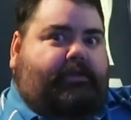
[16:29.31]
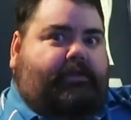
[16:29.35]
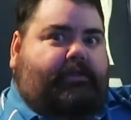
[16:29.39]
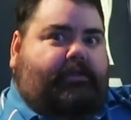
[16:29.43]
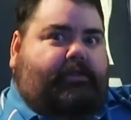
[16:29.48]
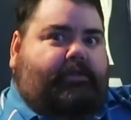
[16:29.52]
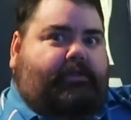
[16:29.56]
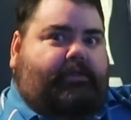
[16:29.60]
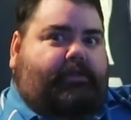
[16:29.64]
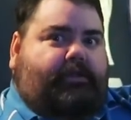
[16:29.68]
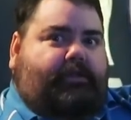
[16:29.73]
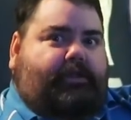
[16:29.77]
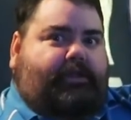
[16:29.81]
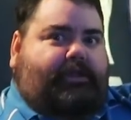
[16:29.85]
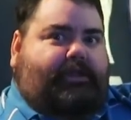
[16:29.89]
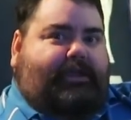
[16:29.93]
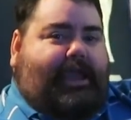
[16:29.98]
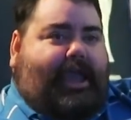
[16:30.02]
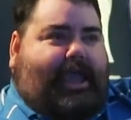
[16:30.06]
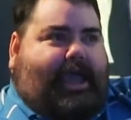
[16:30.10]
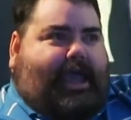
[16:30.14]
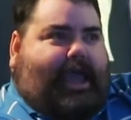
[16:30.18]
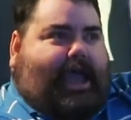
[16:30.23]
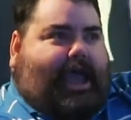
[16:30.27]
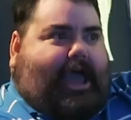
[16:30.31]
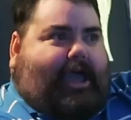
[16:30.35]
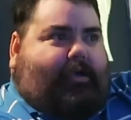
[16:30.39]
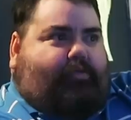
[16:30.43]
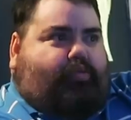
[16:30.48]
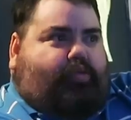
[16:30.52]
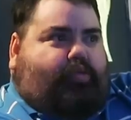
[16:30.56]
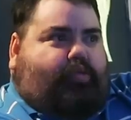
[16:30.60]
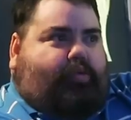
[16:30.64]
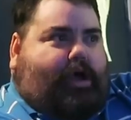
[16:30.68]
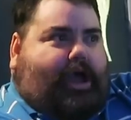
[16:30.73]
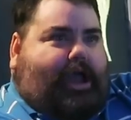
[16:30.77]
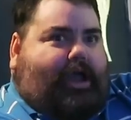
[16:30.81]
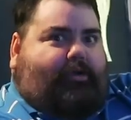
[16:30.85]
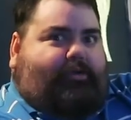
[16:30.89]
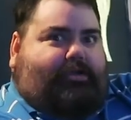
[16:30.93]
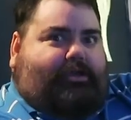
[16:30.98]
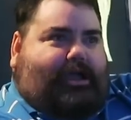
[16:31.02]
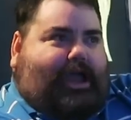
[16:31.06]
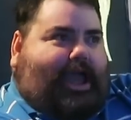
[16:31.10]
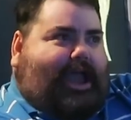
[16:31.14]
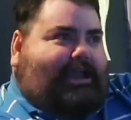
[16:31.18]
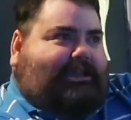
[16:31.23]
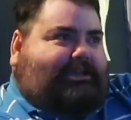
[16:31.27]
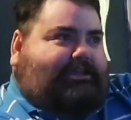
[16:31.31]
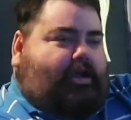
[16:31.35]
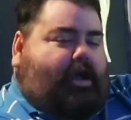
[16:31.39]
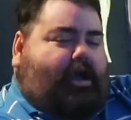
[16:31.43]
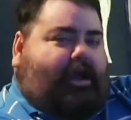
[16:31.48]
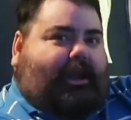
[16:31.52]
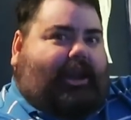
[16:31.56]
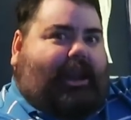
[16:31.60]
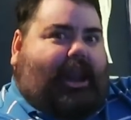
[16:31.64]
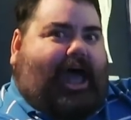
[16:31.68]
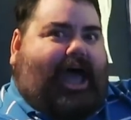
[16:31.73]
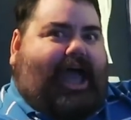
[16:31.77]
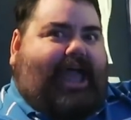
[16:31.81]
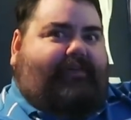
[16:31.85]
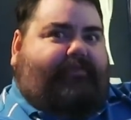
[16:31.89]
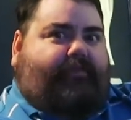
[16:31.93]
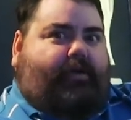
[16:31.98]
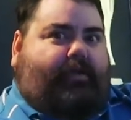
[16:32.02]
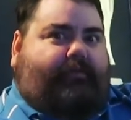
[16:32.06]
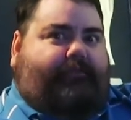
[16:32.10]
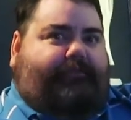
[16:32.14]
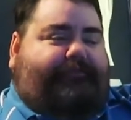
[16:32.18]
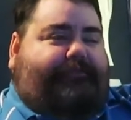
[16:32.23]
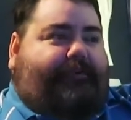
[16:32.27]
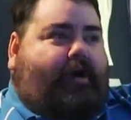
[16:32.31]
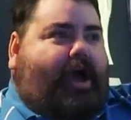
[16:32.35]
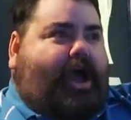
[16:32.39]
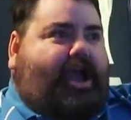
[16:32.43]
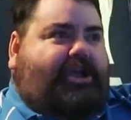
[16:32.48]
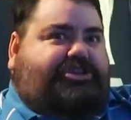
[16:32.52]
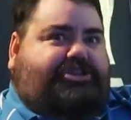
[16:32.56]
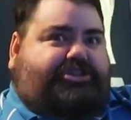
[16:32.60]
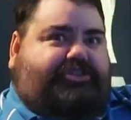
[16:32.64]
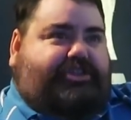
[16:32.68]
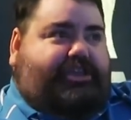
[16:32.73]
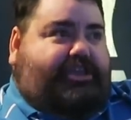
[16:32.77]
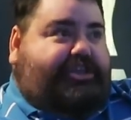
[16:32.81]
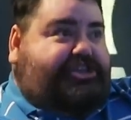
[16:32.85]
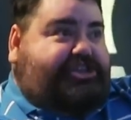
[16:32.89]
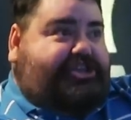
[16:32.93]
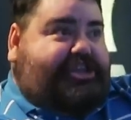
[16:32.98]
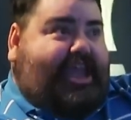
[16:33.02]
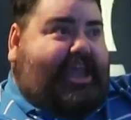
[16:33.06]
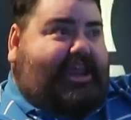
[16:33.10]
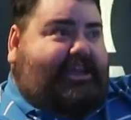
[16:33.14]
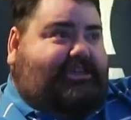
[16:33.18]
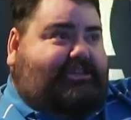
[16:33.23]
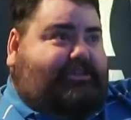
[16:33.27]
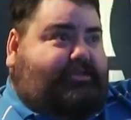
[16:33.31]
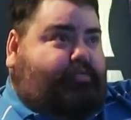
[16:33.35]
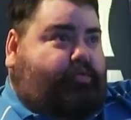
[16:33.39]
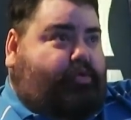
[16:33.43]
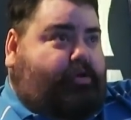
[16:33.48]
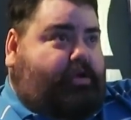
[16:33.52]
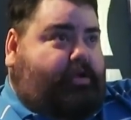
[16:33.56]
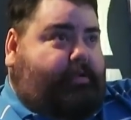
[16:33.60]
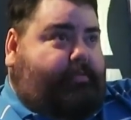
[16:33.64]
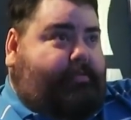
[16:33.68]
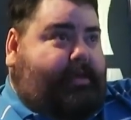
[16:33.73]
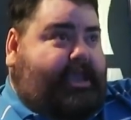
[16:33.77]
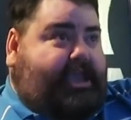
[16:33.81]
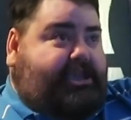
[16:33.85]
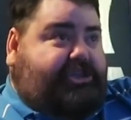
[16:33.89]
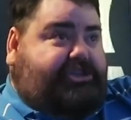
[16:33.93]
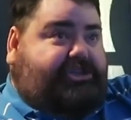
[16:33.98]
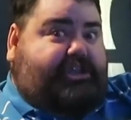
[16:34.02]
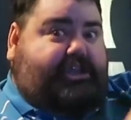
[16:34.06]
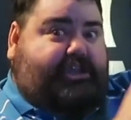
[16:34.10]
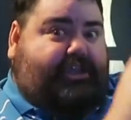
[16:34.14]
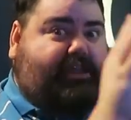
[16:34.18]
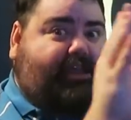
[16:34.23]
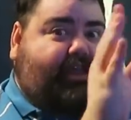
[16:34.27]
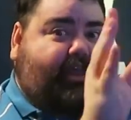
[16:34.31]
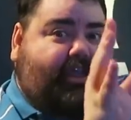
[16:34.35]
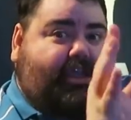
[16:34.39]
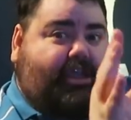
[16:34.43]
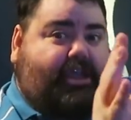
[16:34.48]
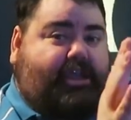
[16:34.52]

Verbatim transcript: Yeah. Yeah, I, I, I saw it live on Fox. The sets were amazing.